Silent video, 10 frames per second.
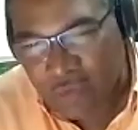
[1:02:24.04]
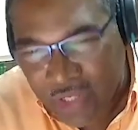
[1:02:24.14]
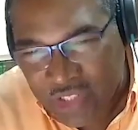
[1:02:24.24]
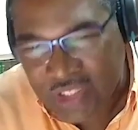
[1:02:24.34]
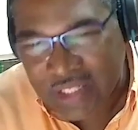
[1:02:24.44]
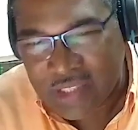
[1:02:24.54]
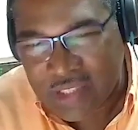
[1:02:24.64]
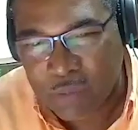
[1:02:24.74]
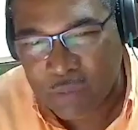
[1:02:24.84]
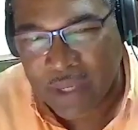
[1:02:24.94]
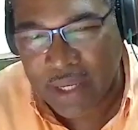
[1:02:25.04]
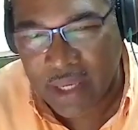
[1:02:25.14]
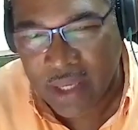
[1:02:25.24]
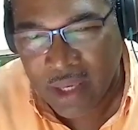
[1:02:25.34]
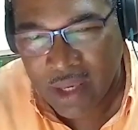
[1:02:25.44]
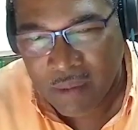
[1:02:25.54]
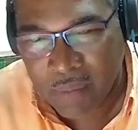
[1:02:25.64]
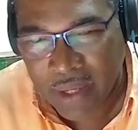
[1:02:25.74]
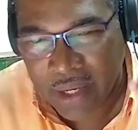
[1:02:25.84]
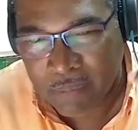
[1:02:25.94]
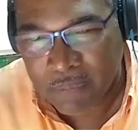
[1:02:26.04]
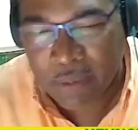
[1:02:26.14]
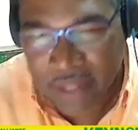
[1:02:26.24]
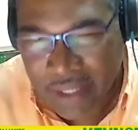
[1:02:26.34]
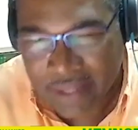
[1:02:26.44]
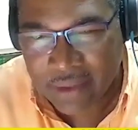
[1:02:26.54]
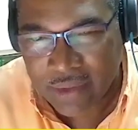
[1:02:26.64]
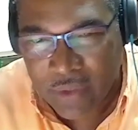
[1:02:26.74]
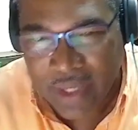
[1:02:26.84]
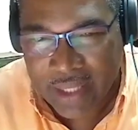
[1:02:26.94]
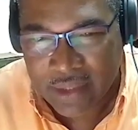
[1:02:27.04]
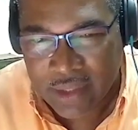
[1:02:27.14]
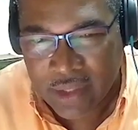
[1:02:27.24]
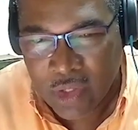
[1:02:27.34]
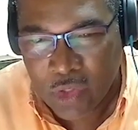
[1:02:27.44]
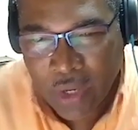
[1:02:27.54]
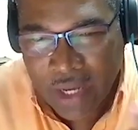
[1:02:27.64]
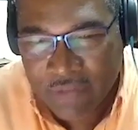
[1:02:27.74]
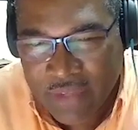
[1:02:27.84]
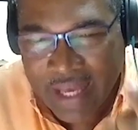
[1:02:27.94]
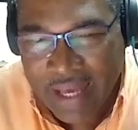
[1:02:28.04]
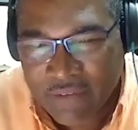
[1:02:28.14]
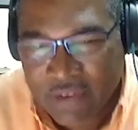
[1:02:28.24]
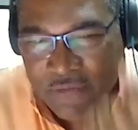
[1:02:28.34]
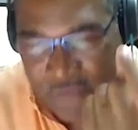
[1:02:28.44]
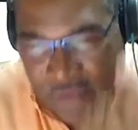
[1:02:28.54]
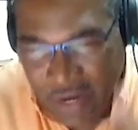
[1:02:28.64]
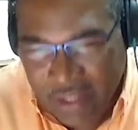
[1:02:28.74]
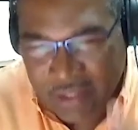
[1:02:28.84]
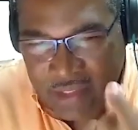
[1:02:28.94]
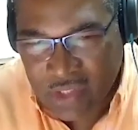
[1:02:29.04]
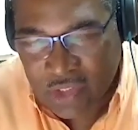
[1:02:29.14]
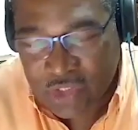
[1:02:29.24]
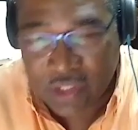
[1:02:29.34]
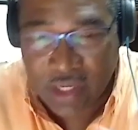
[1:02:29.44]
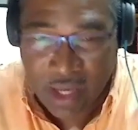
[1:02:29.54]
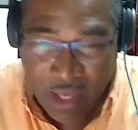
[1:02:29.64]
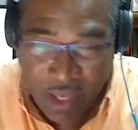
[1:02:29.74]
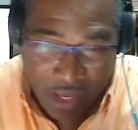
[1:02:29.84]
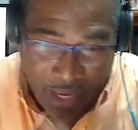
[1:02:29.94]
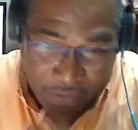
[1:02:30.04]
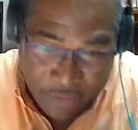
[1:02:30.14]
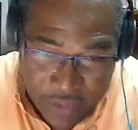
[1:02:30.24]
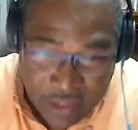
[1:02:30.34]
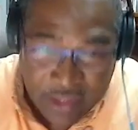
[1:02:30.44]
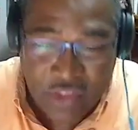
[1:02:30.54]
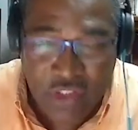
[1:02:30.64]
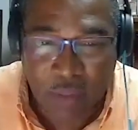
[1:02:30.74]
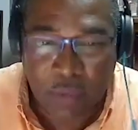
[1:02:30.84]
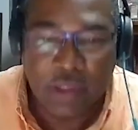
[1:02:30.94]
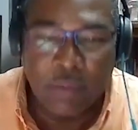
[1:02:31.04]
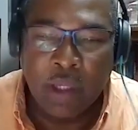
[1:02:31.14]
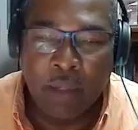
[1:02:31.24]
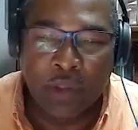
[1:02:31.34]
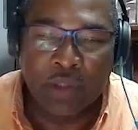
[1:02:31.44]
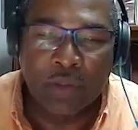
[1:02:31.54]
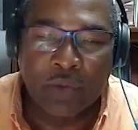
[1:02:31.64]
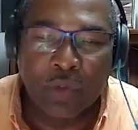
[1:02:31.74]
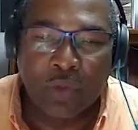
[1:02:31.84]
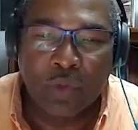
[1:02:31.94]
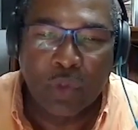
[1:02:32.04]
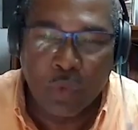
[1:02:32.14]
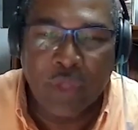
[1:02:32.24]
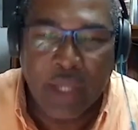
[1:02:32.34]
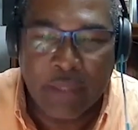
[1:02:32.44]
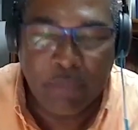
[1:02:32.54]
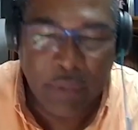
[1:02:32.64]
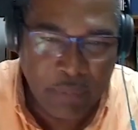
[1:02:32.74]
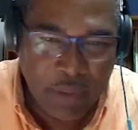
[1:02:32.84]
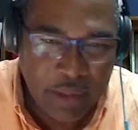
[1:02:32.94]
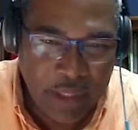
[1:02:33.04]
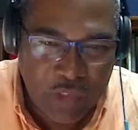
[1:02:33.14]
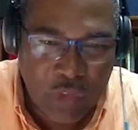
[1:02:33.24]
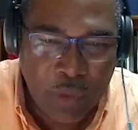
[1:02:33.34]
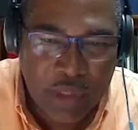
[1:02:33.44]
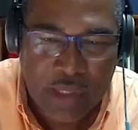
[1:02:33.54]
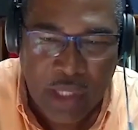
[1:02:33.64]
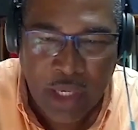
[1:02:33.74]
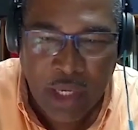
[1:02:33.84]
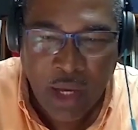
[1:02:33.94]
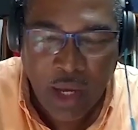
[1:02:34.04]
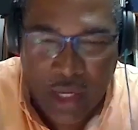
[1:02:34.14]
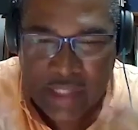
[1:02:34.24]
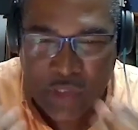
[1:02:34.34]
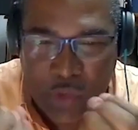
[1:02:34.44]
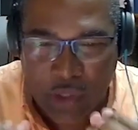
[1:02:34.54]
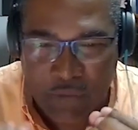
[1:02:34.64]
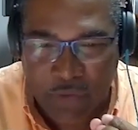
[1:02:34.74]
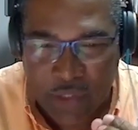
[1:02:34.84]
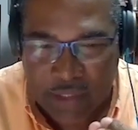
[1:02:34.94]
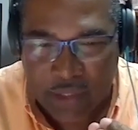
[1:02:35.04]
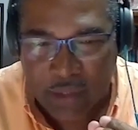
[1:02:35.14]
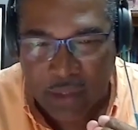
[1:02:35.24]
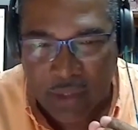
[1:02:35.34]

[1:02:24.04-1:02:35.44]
racial issue by propaganda. You can't. You have to have a frank discussion. I failed as chairman to be able to do that, but the issue is, unless you confront it,